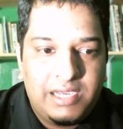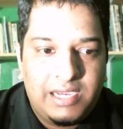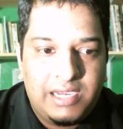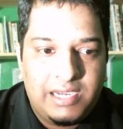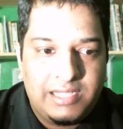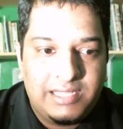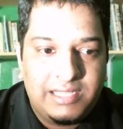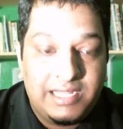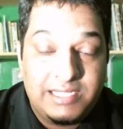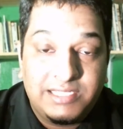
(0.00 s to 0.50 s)

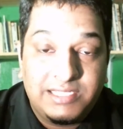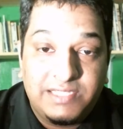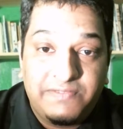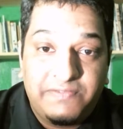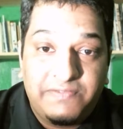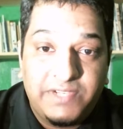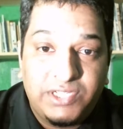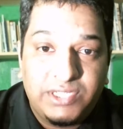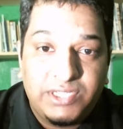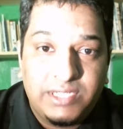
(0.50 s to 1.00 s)
that is
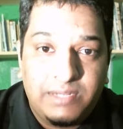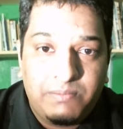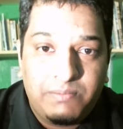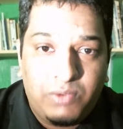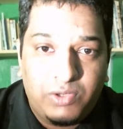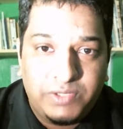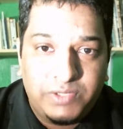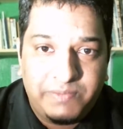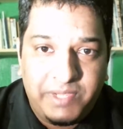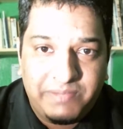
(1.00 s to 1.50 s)
deficient in
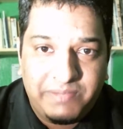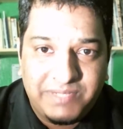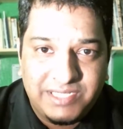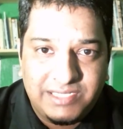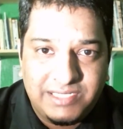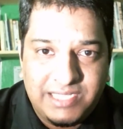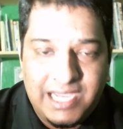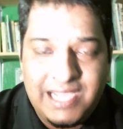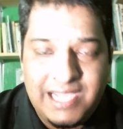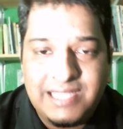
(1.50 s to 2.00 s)
most
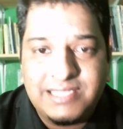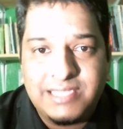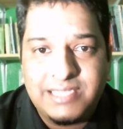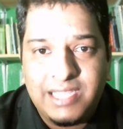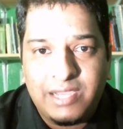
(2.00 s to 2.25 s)
people's diets